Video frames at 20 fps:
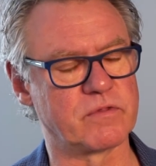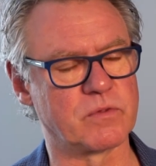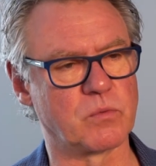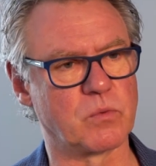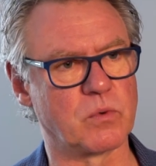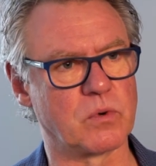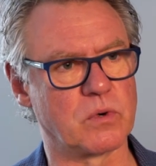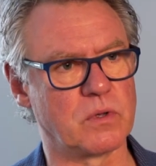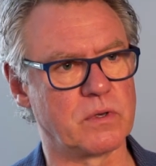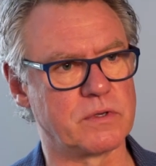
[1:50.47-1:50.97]
the
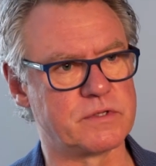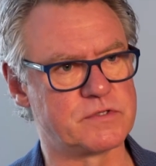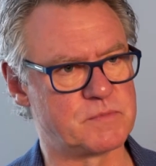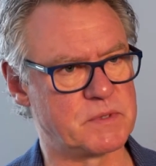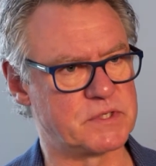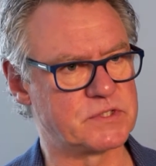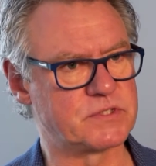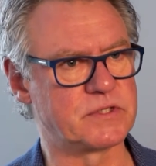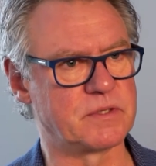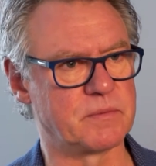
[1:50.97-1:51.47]
world,
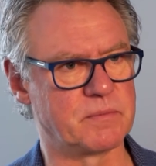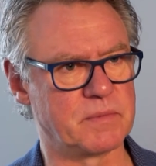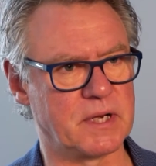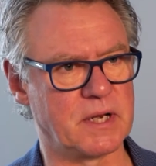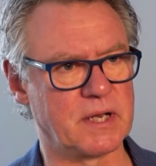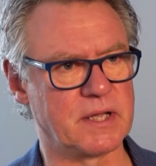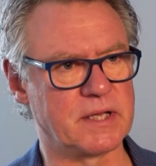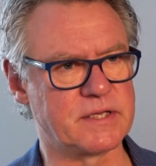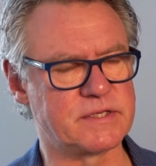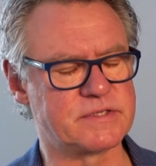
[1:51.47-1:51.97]
especially the
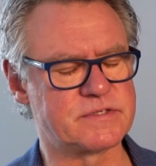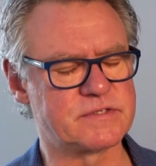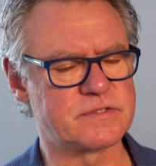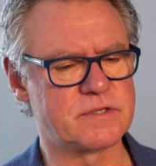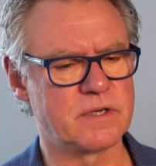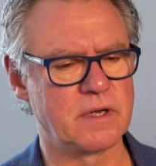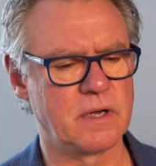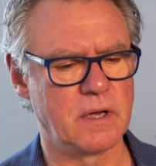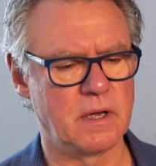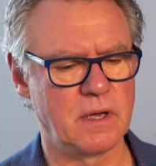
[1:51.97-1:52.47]
Middle East,